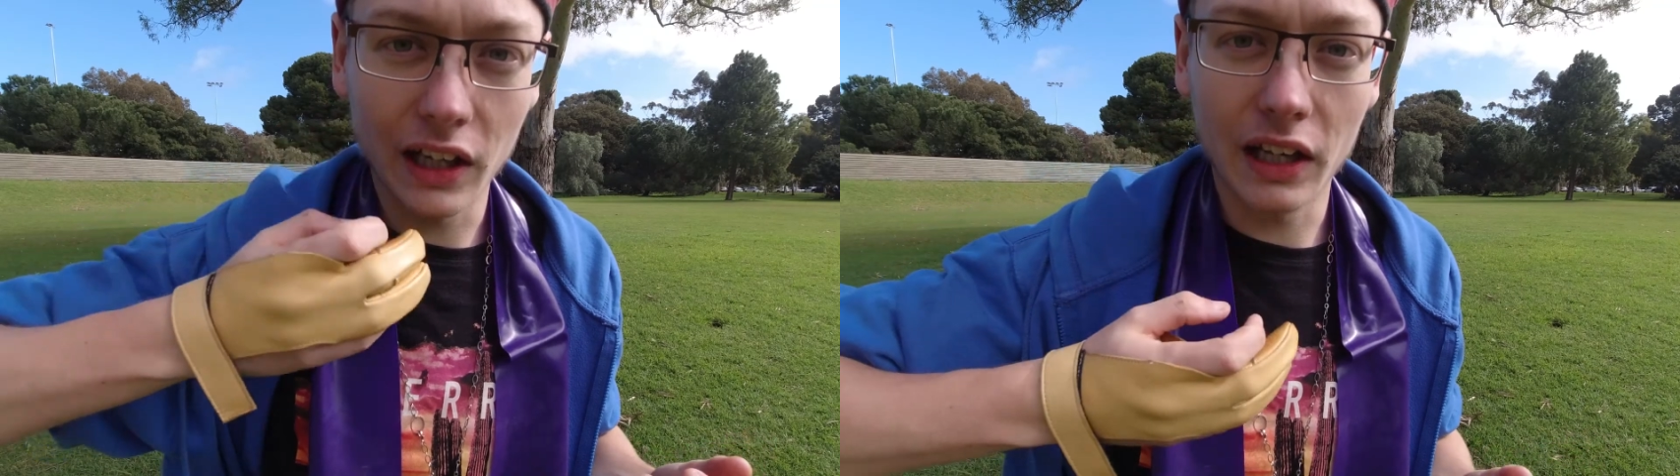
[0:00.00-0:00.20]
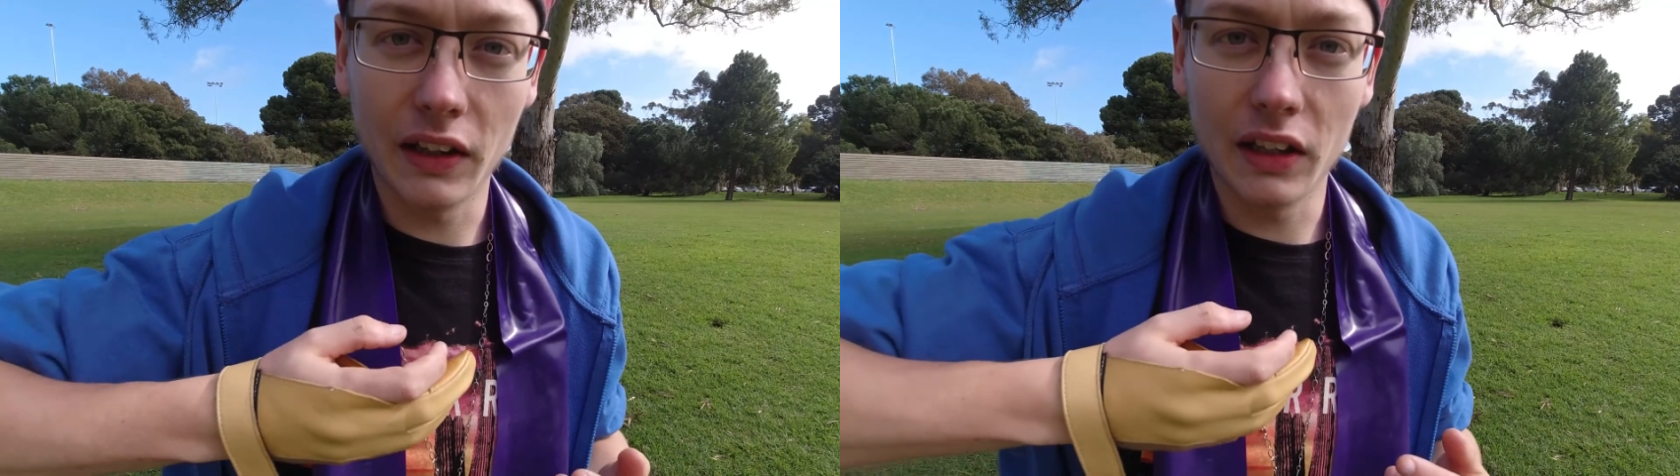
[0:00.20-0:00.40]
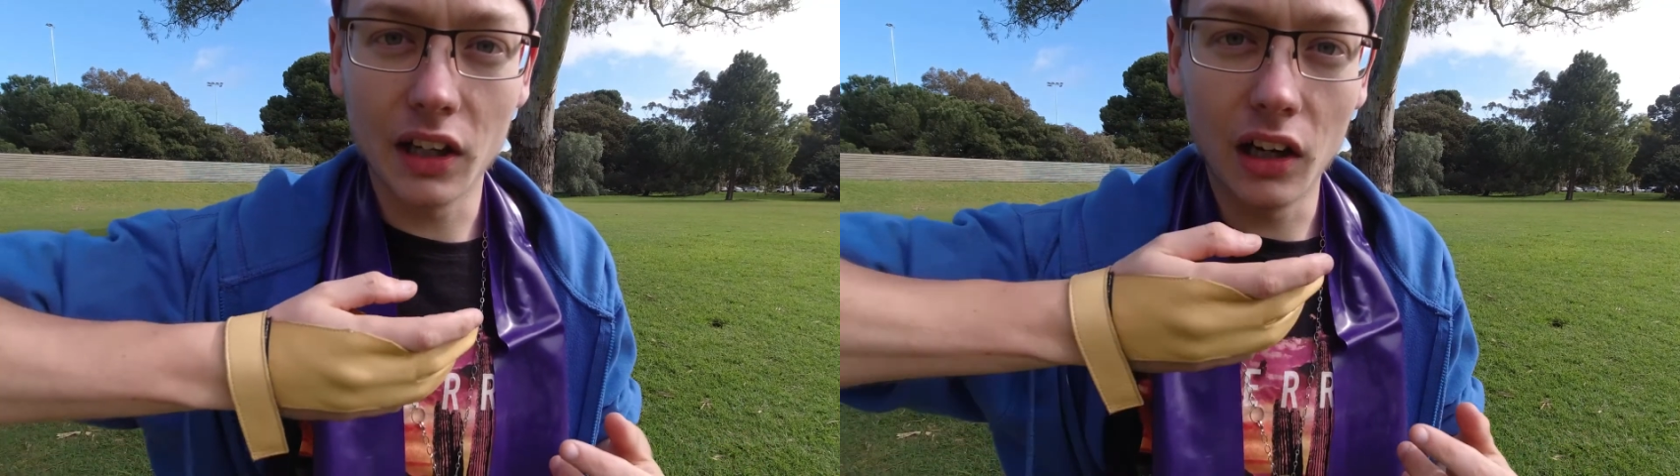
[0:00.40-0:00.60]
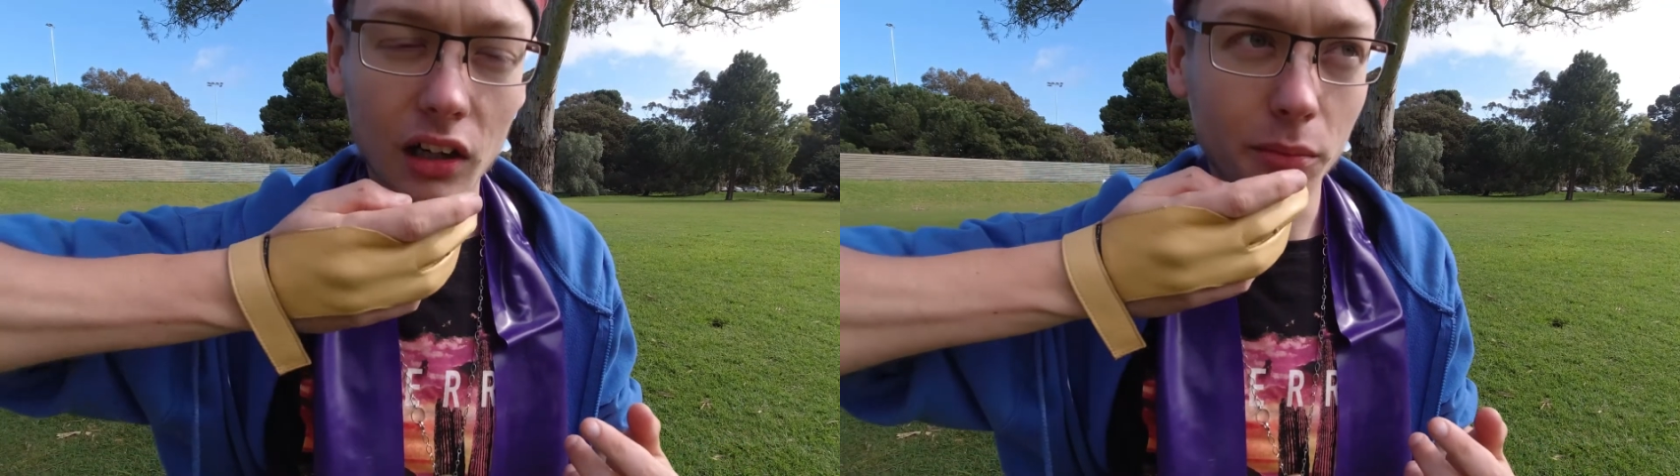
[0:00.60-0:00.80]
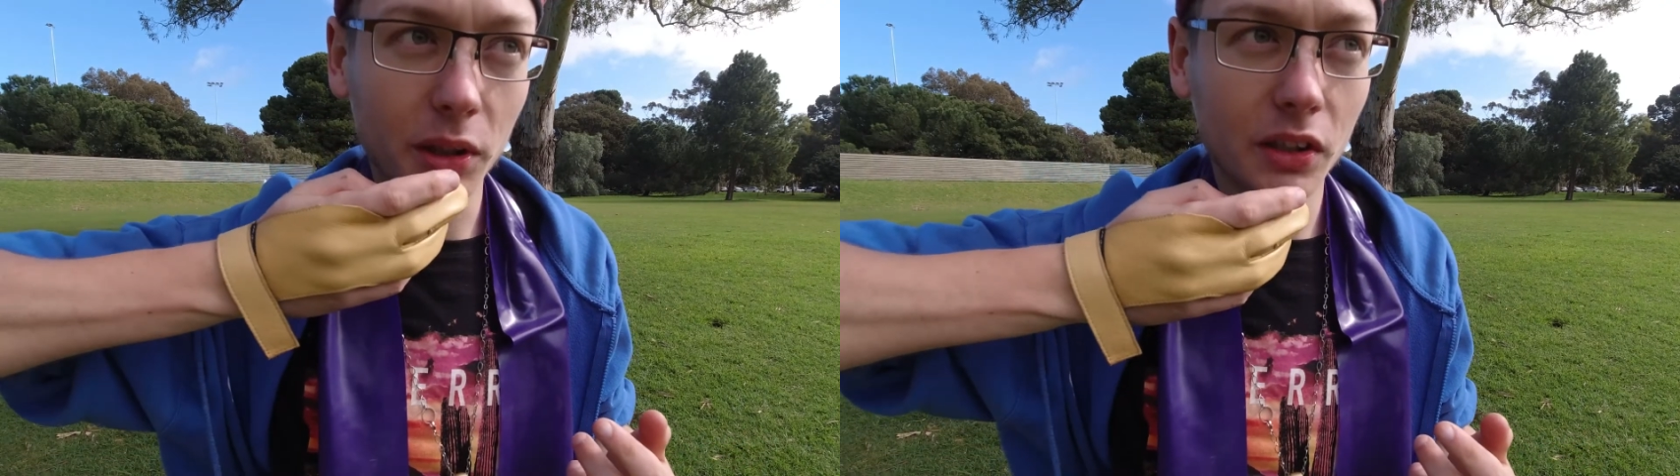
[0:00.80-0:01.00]
and they
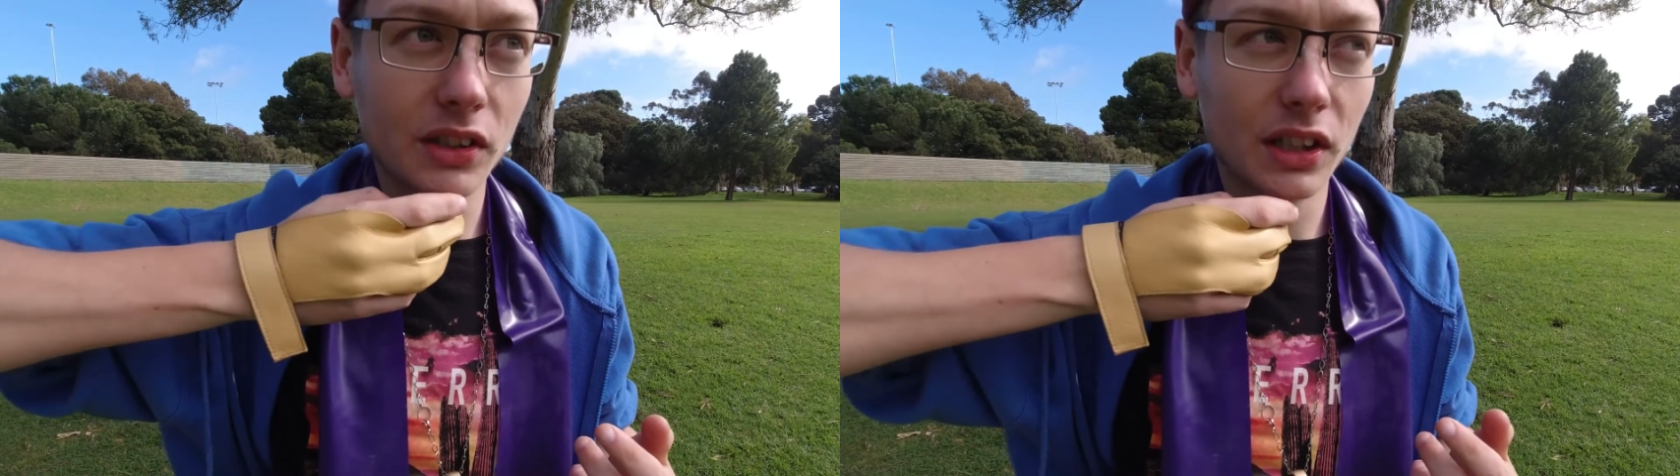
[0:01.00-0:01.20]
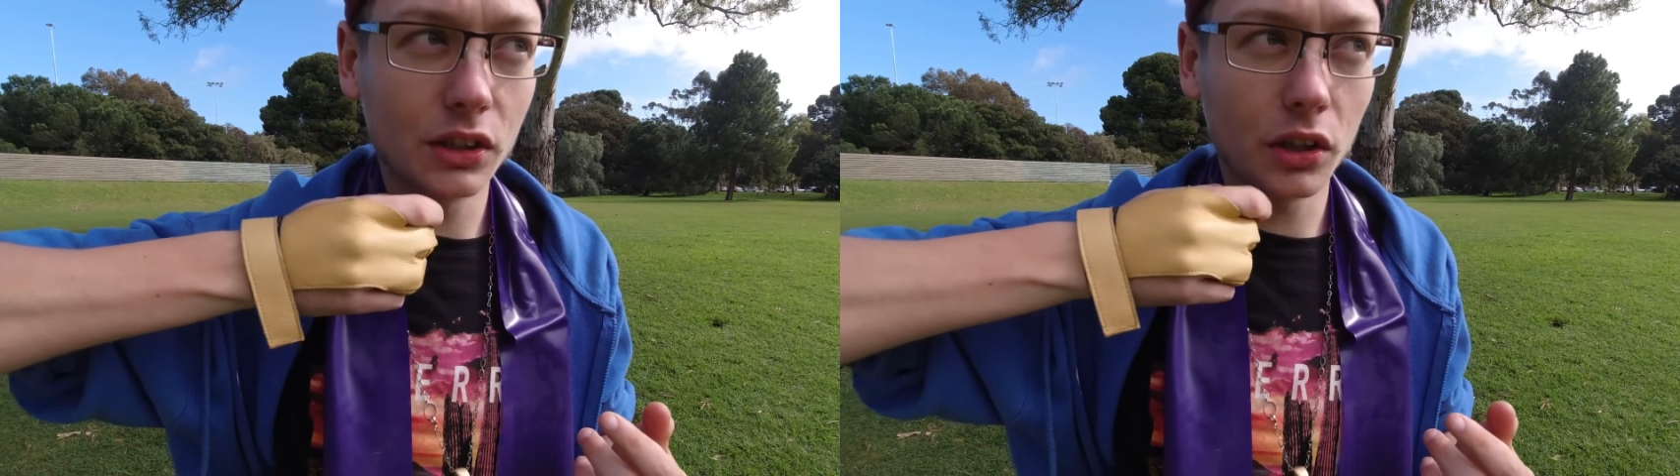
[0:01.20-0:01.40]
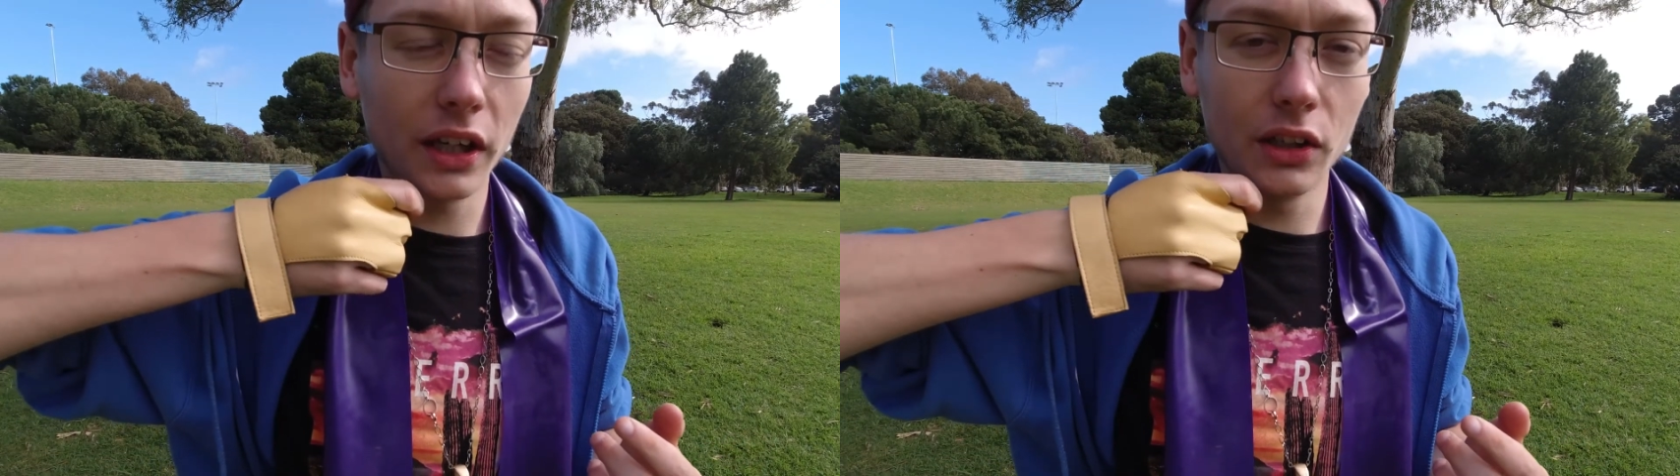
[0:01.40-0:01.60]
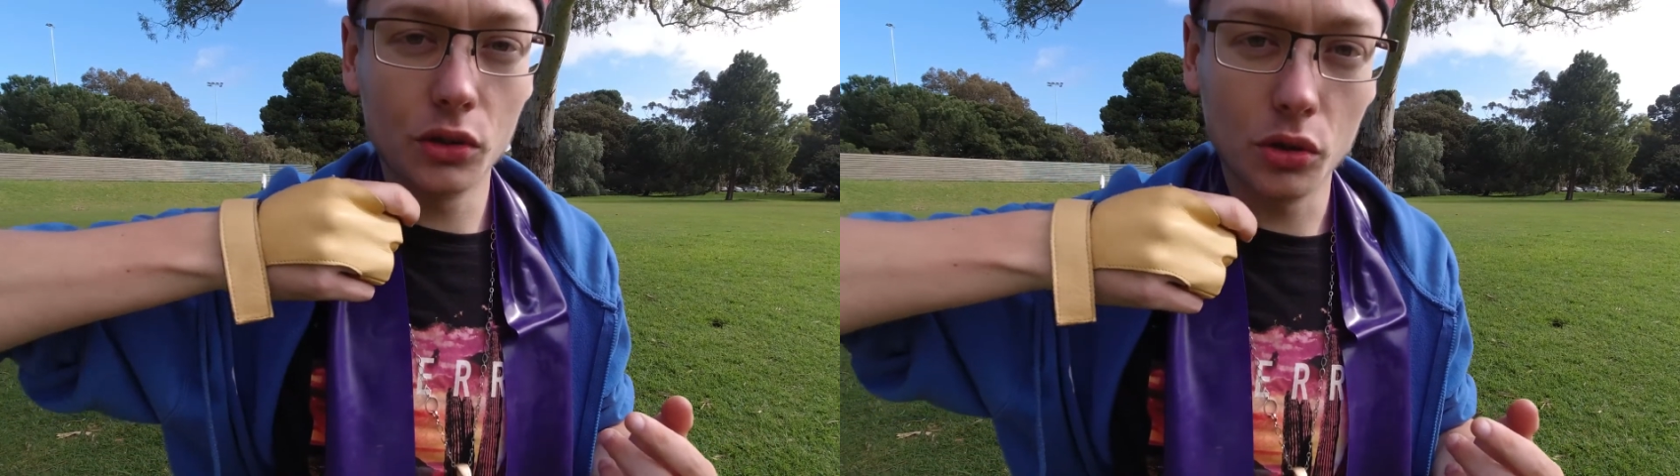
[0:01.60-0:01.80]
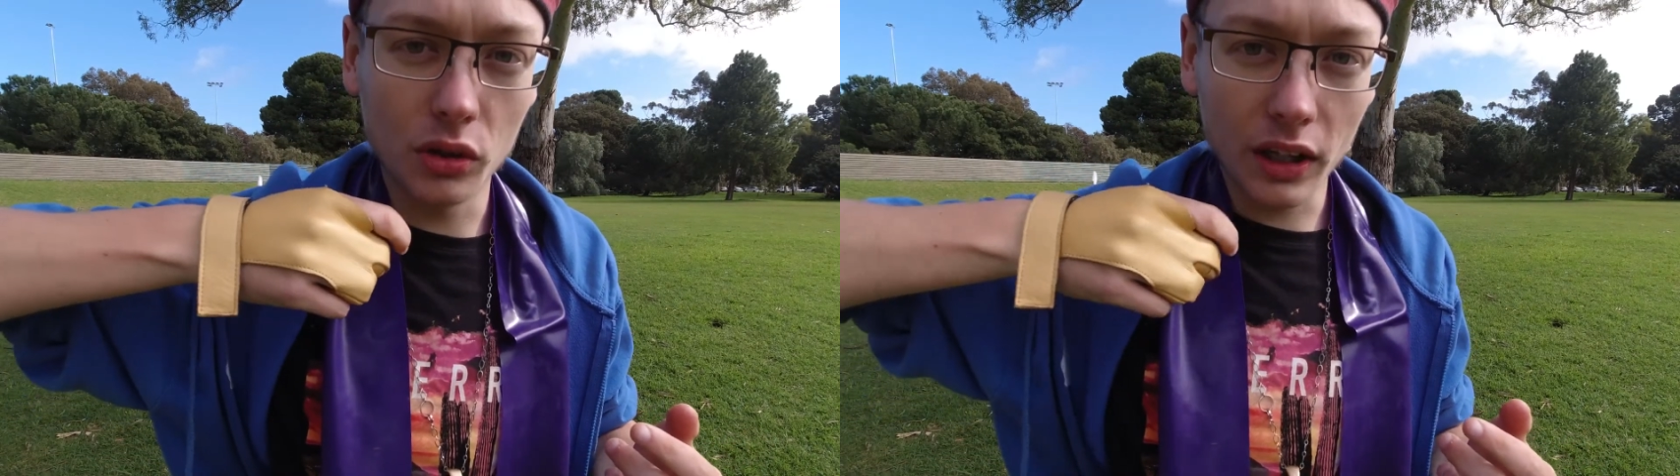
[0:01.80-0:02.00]
can't because they're trying
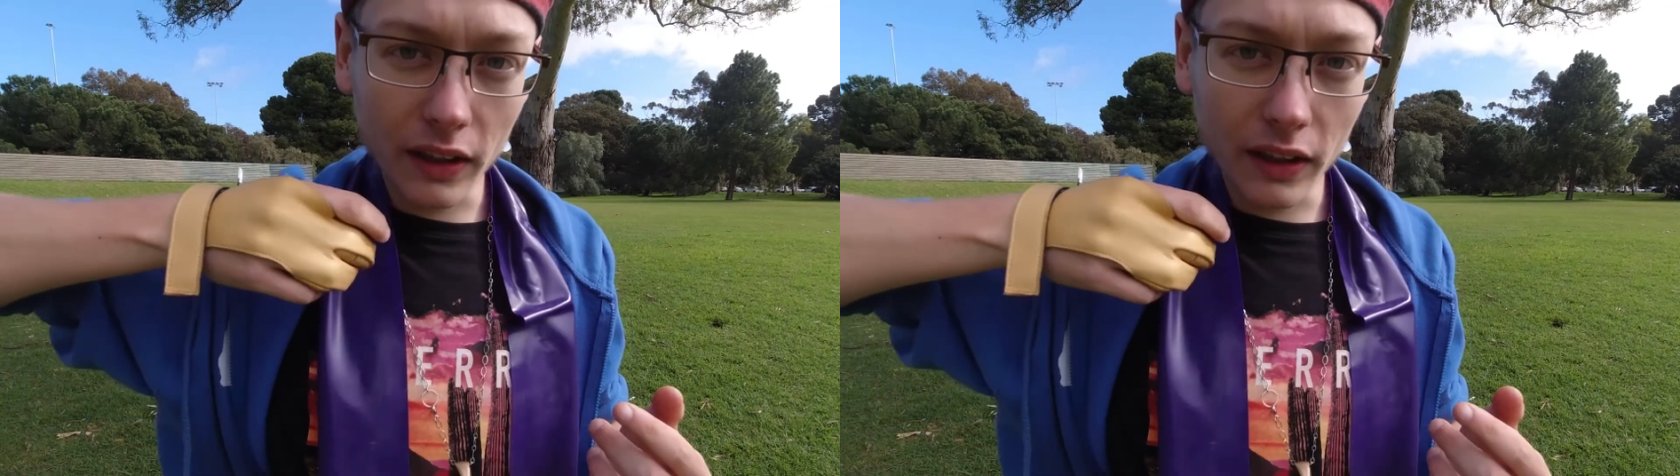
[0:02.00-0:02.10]
to get